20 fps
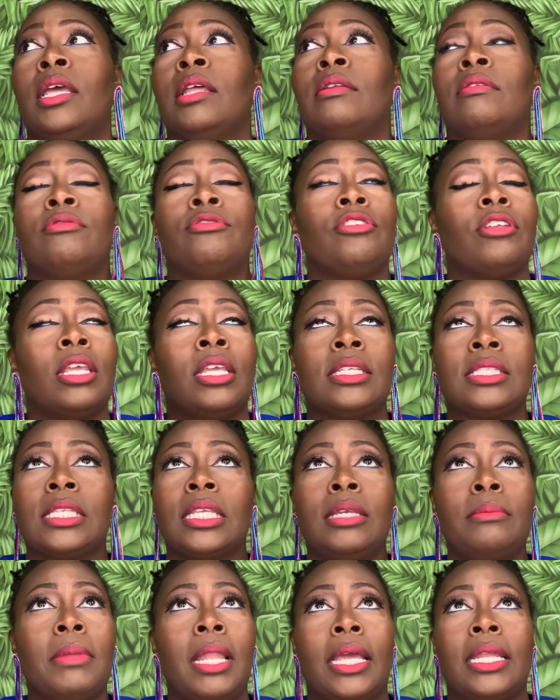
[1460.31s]
It
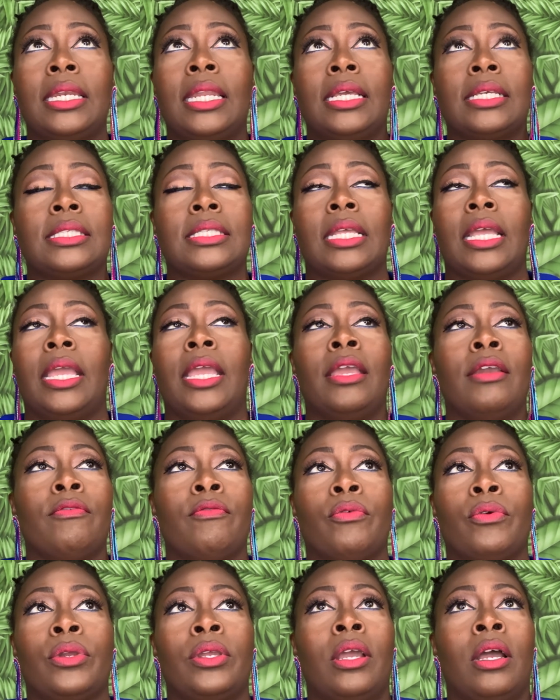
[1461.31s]
seemed like next to
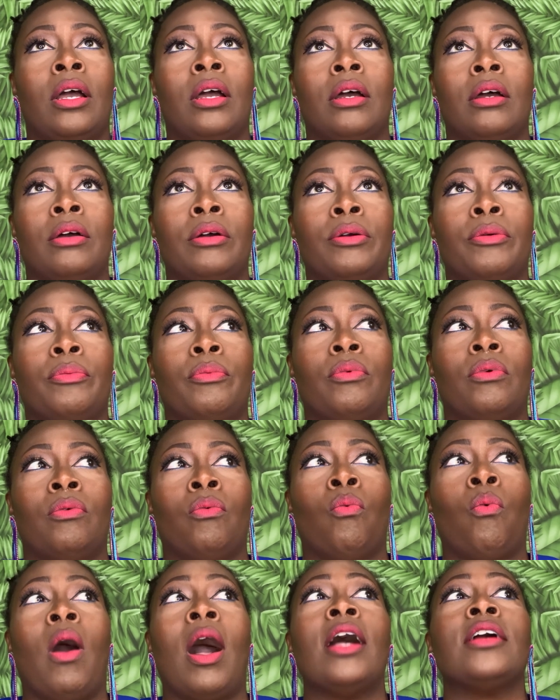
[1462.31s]
every
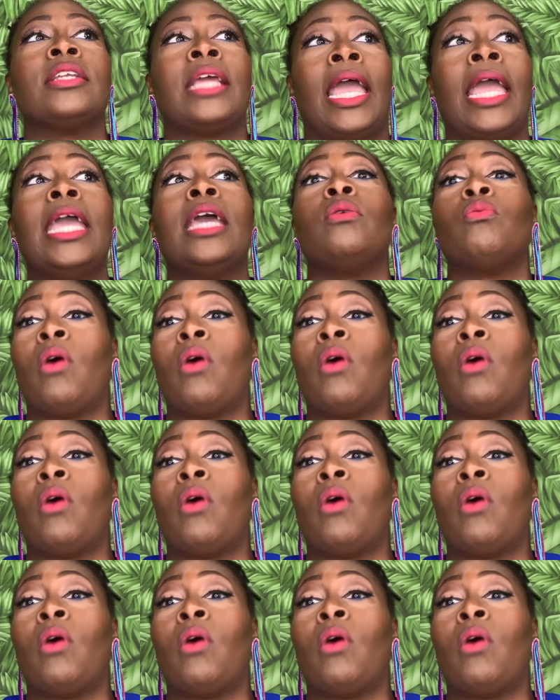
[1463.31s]
hand